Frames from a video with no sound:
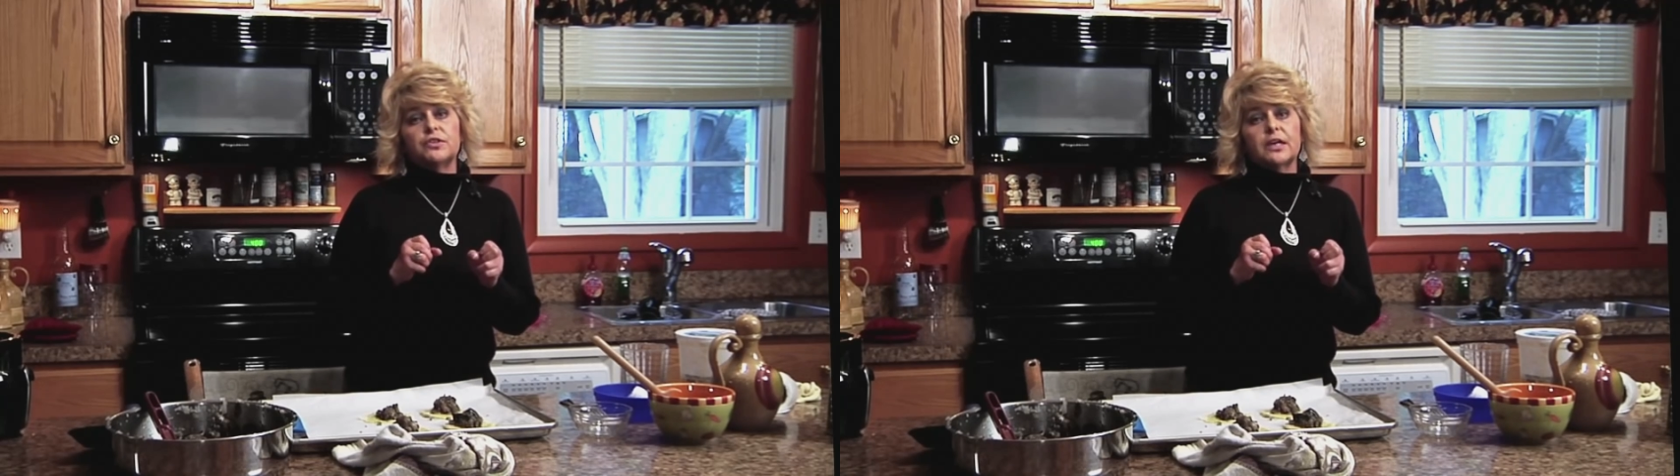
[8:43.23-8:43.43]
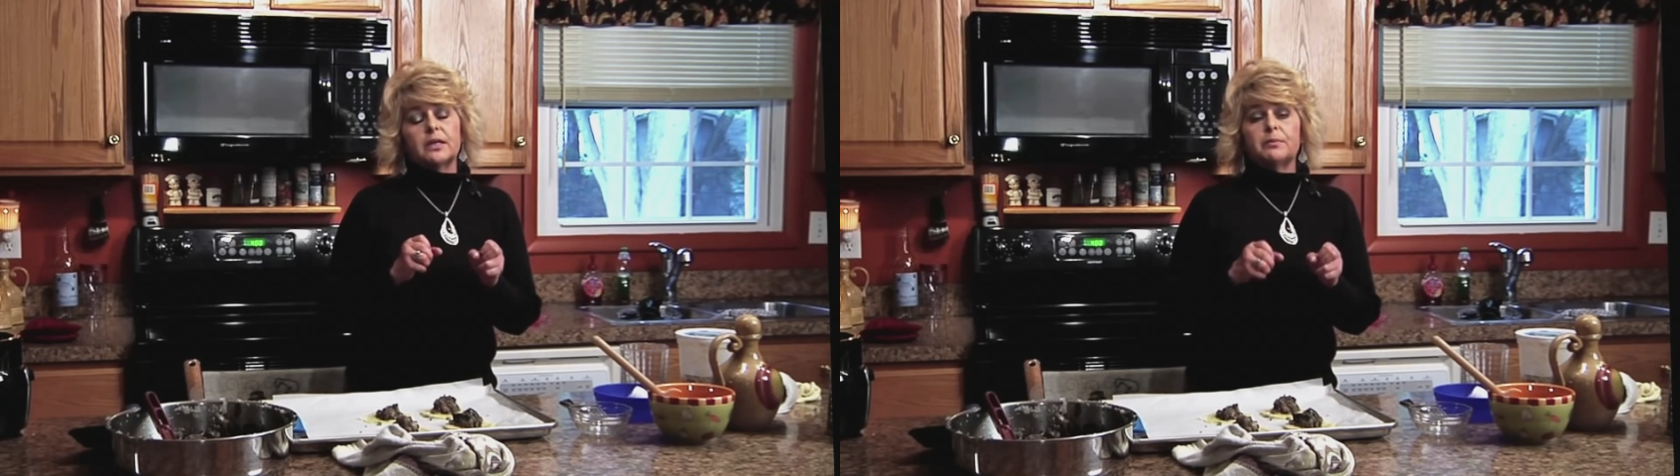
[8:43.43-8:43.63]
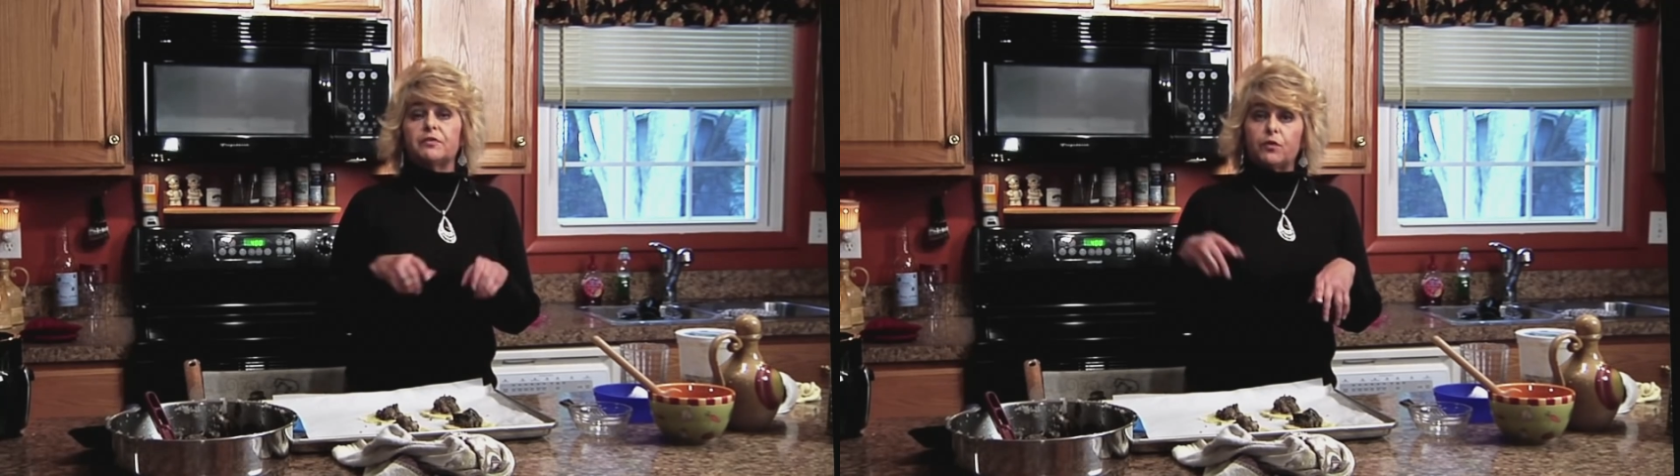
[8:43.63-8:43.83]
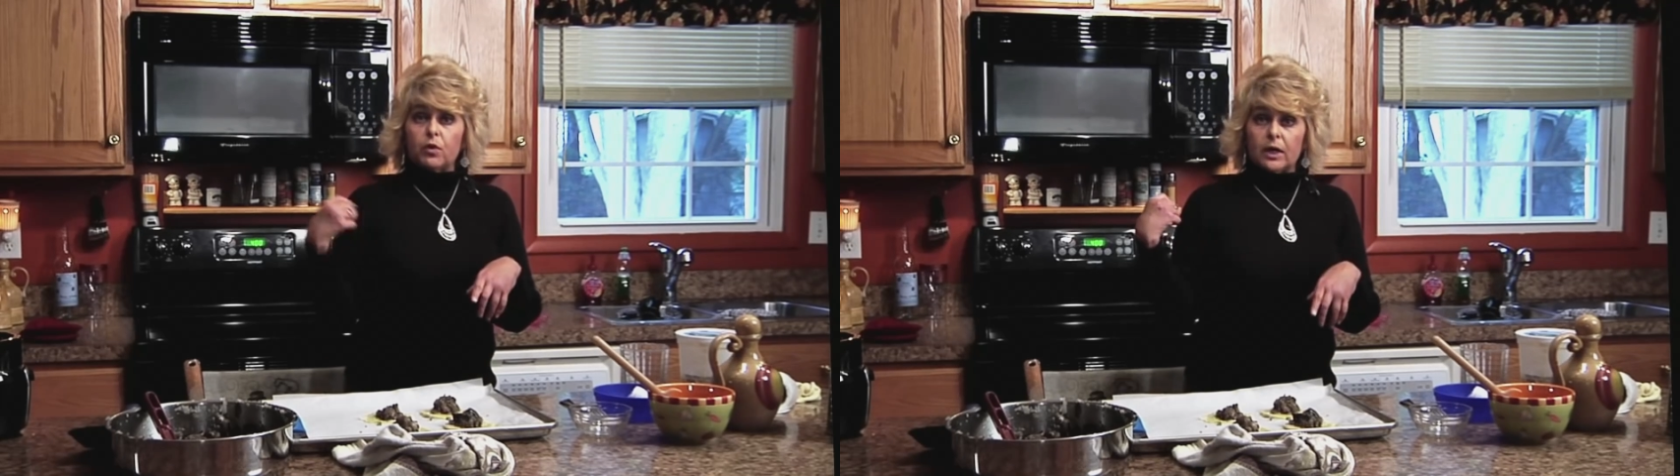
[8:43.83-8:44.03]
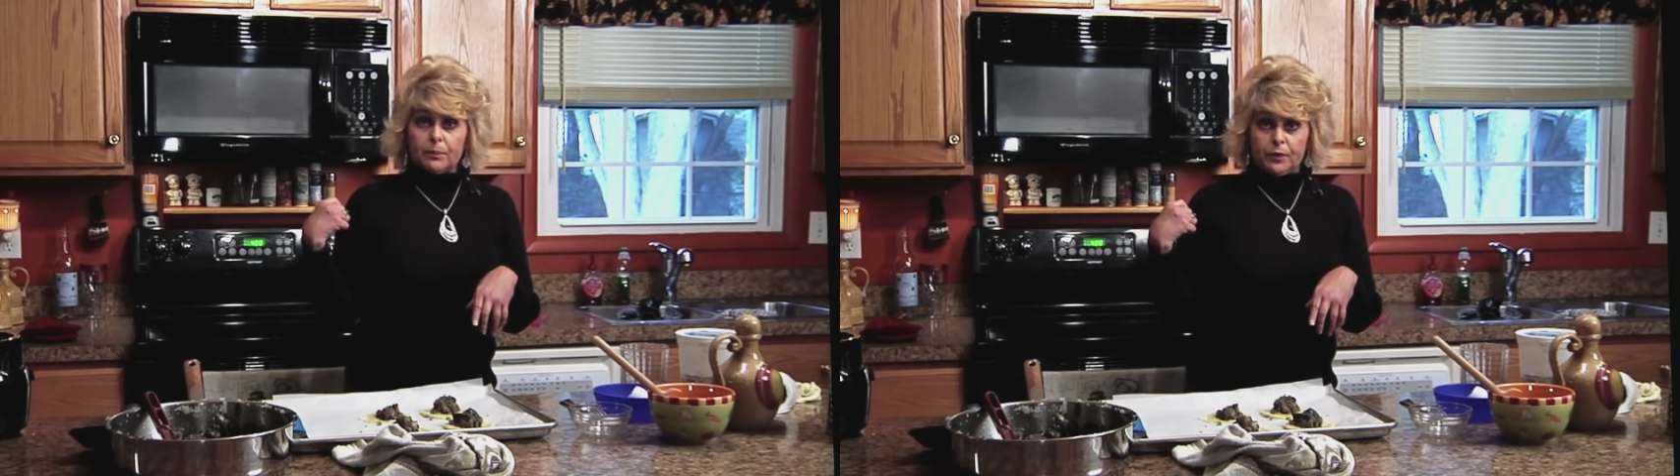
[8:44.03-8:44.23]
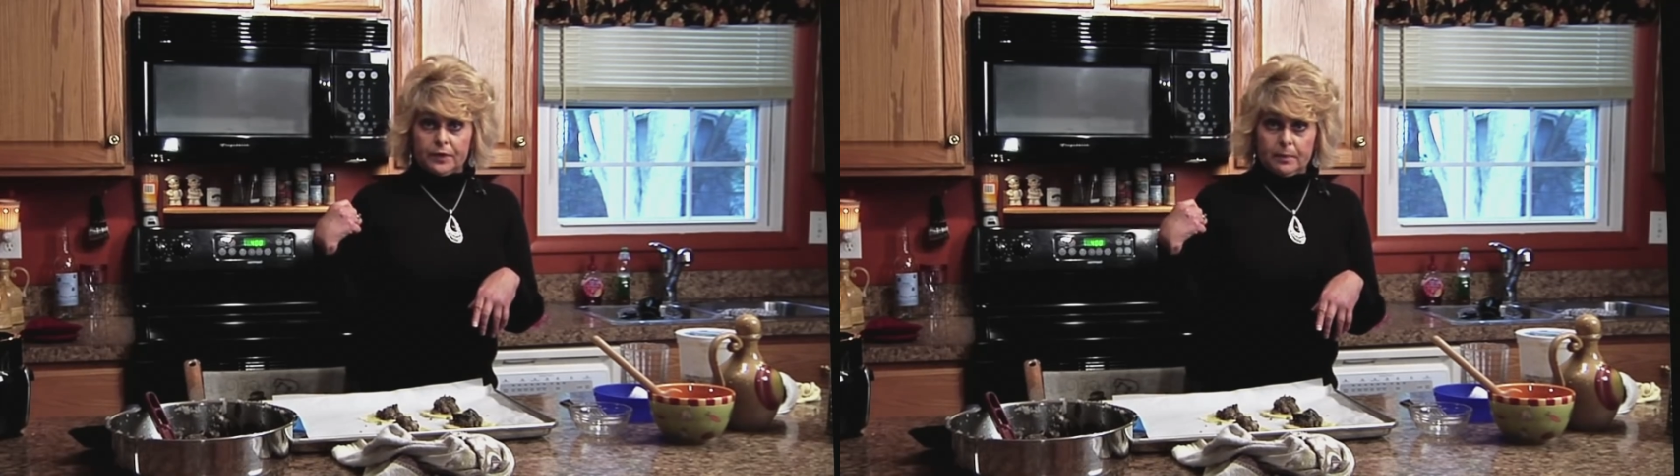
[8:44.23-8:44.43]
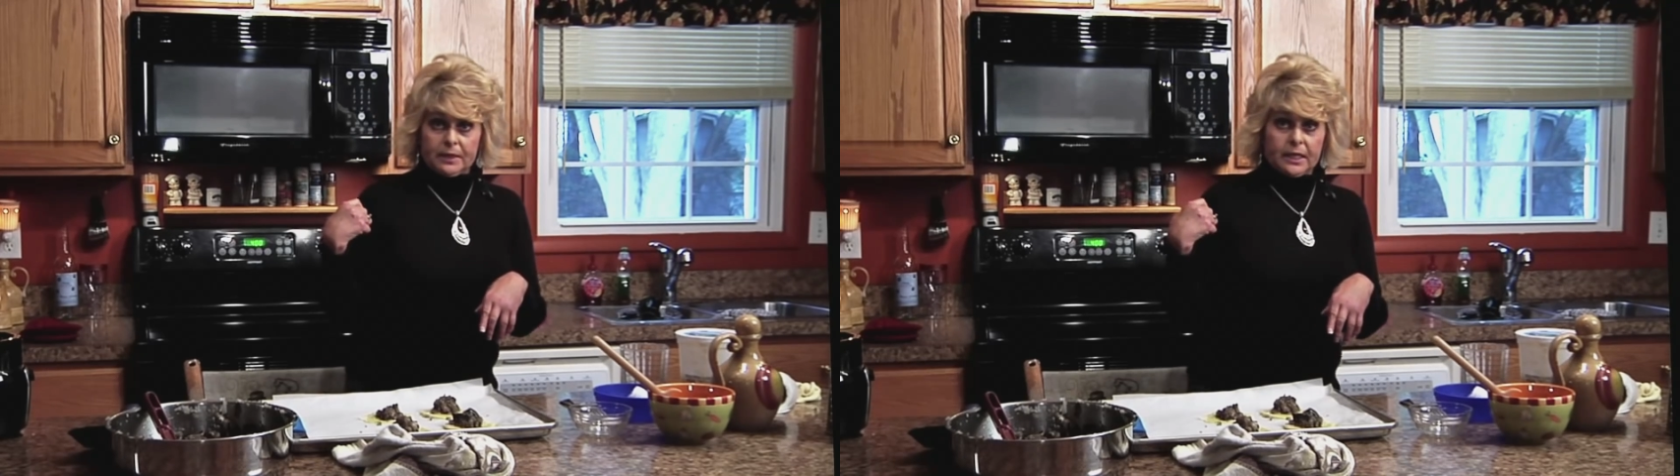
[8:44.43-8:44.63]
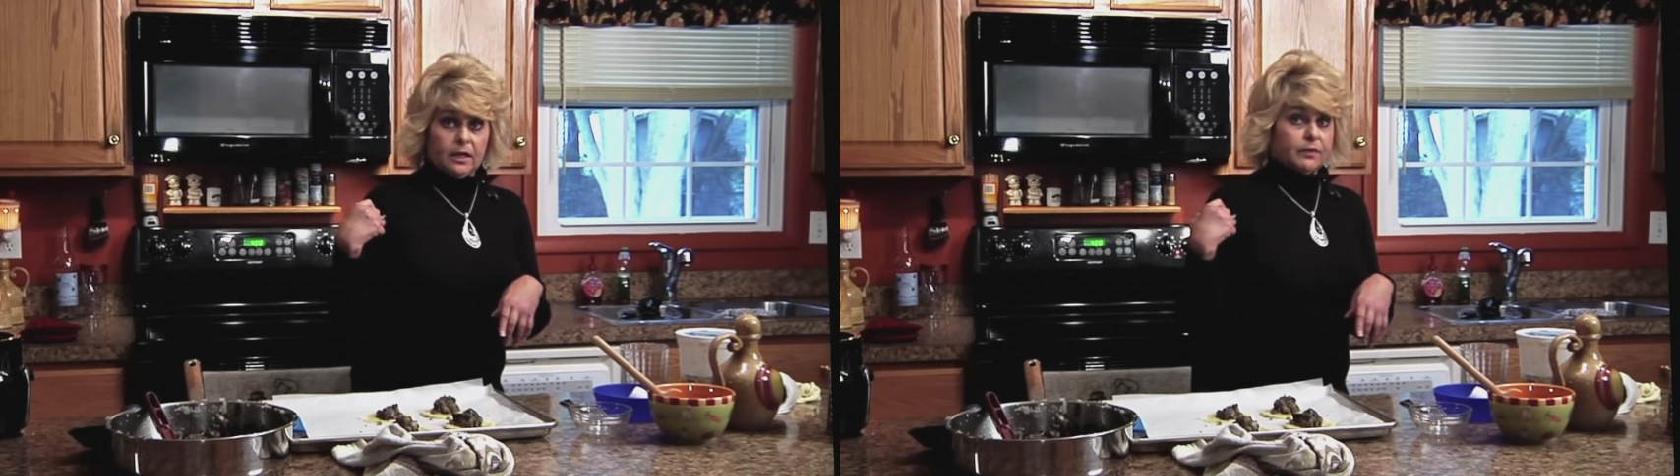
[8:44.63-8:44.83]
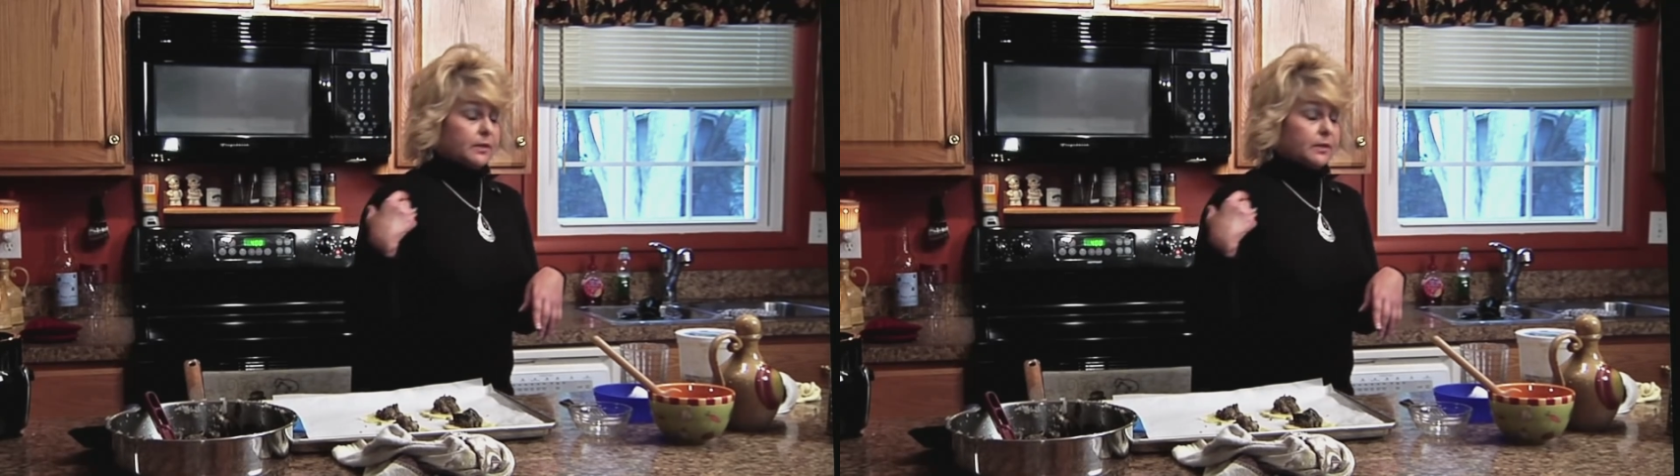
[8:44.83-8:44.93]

on them before I put them in the oven.